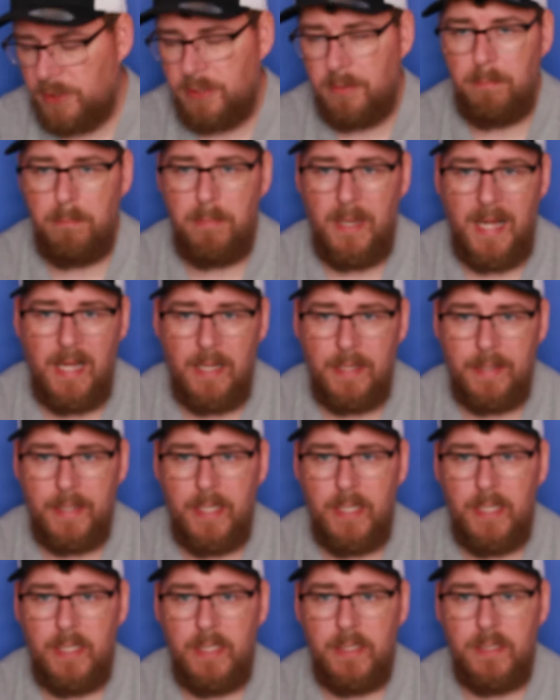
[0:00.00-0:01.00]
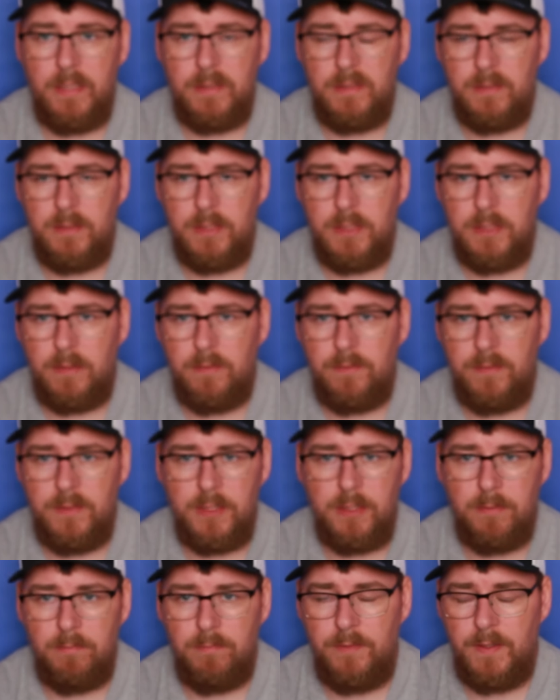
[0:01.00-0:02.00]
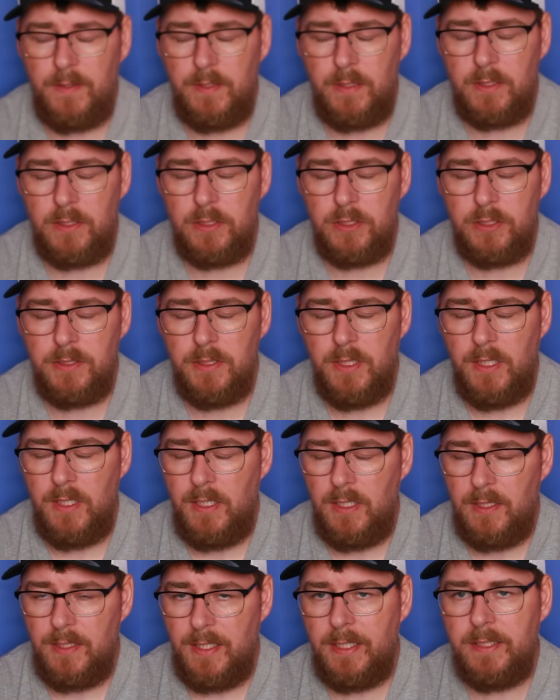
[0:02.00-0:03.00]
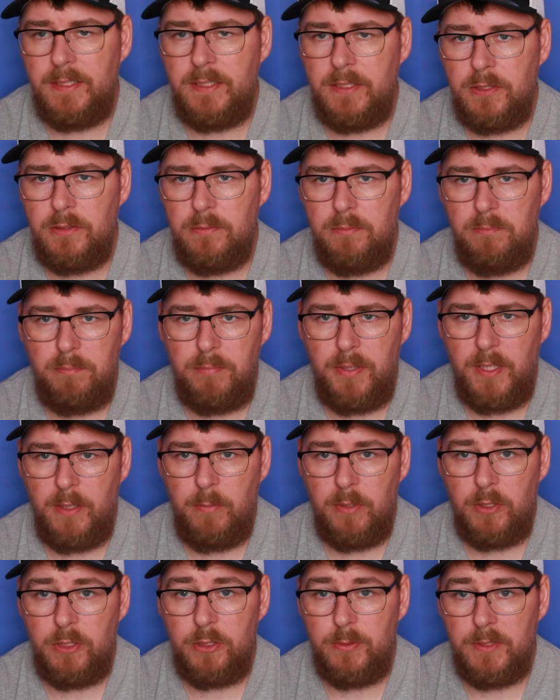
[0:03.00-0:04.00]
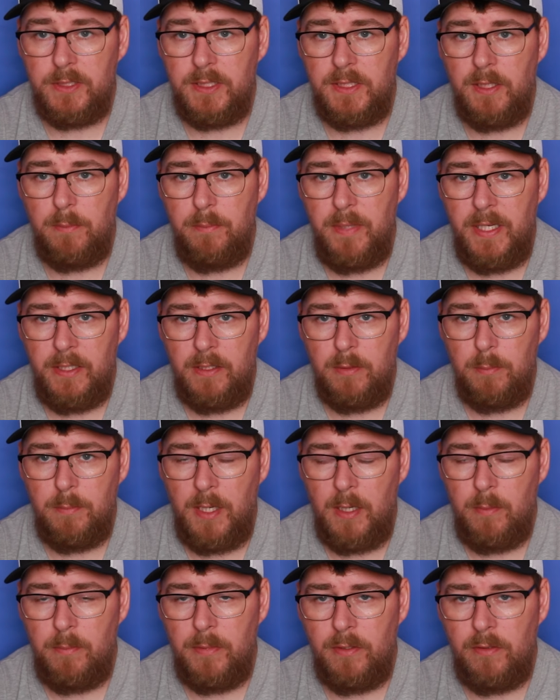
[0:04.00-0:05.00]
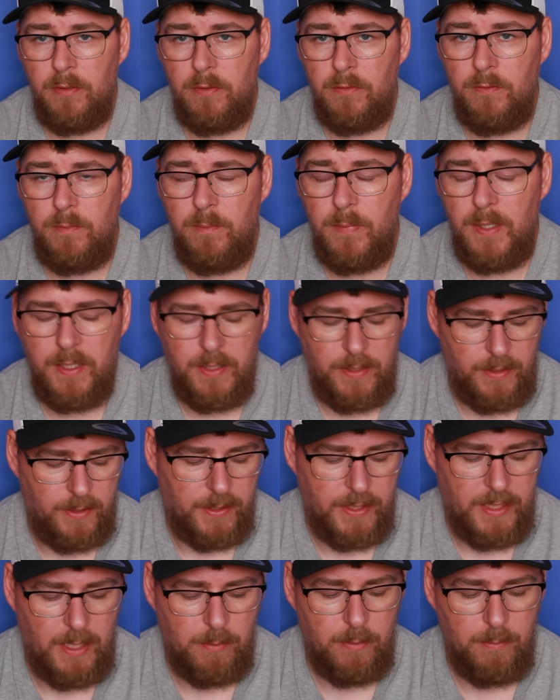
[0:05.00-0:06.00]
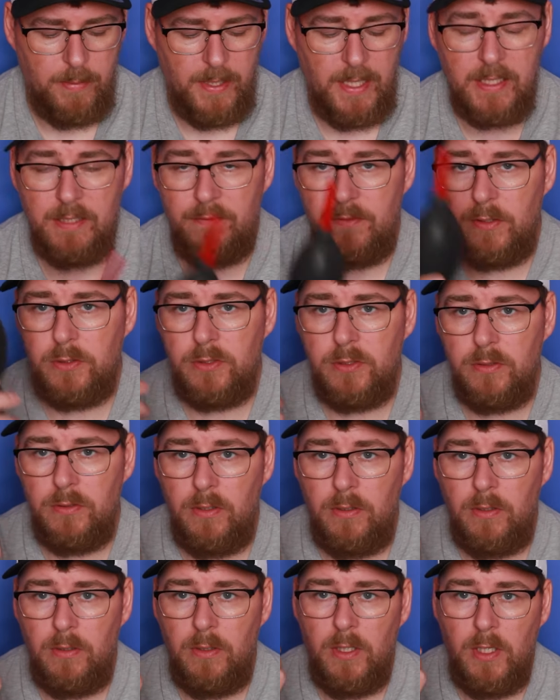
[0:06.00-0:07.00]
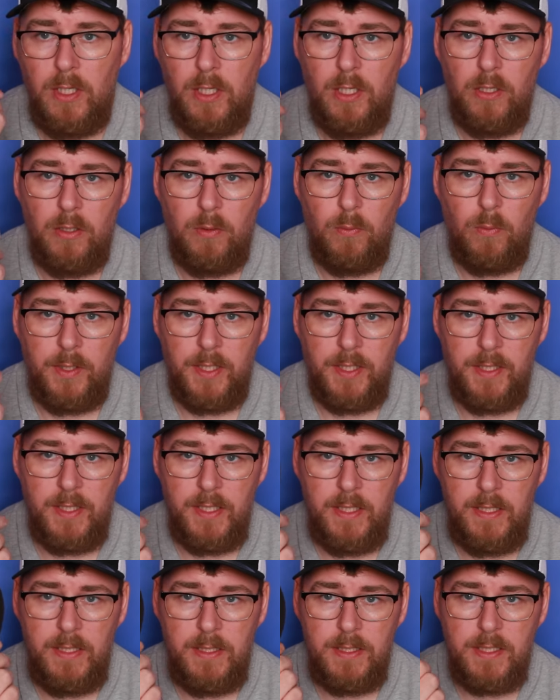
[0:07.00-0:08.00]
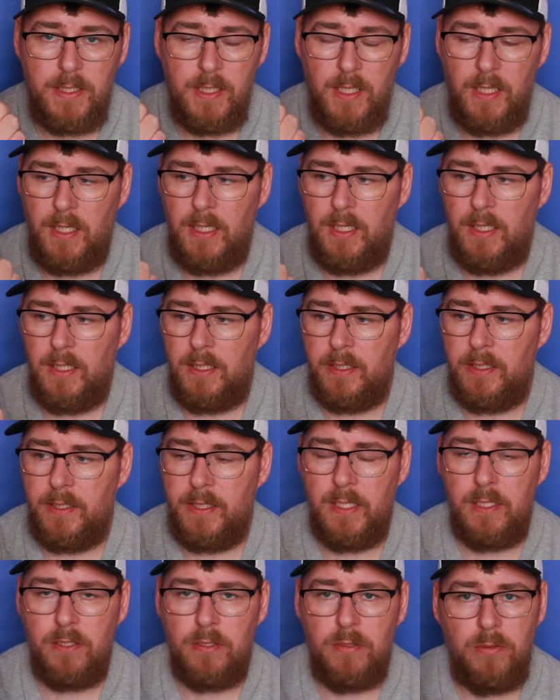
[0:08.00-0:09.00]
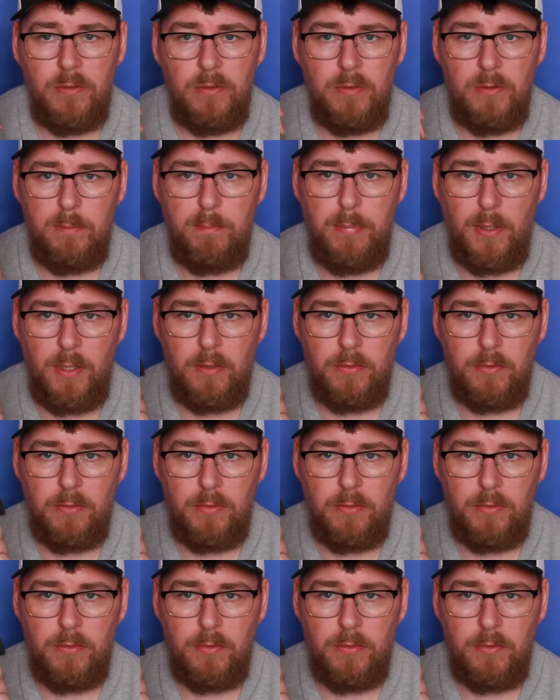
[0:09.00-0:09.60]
some batteries and stuff and some filters, that's pretty much what's in the main compartment of my camera bag. I've also got one of these, a Gitzo